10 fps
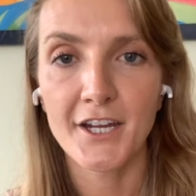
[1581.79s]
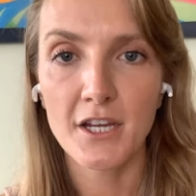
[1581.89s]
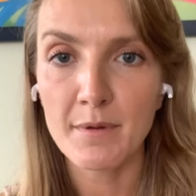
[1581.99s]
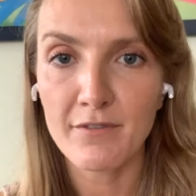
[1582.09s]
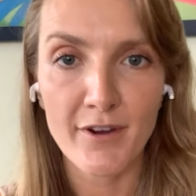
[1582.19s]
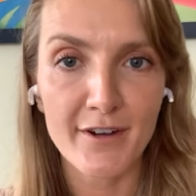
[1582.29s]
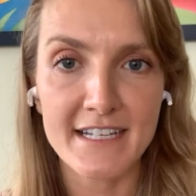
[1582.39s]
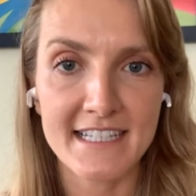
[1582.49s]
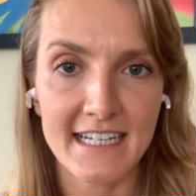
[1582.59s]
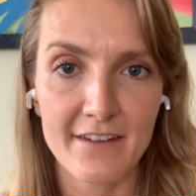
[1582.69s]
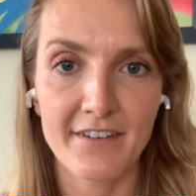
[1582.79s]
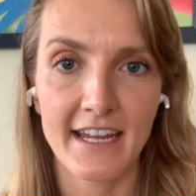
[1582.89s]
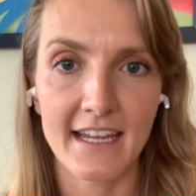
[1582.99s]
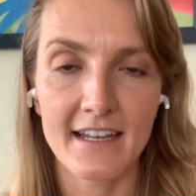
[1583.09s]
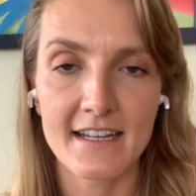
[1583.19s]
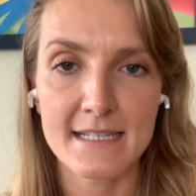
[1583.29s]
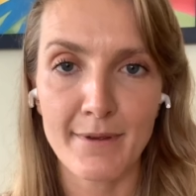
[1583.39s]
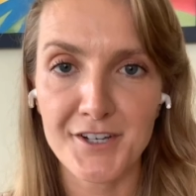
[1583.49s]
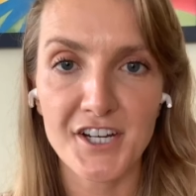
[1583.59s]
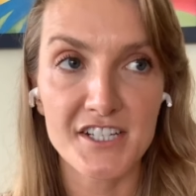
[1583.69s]
can be very significant,
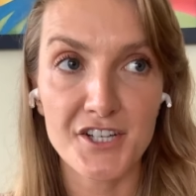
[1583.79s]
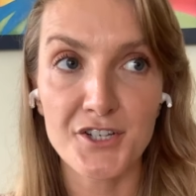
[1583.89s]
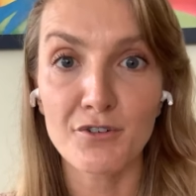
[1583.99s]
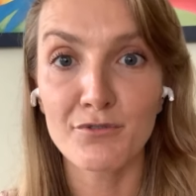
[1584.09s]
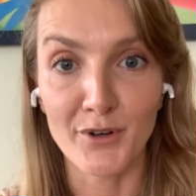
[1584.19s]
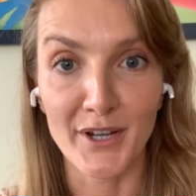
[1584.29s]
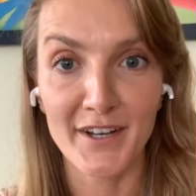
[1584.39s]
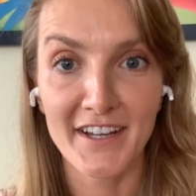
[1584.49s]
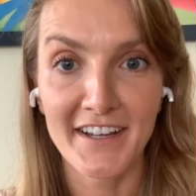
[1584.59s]
especially because it's your foot.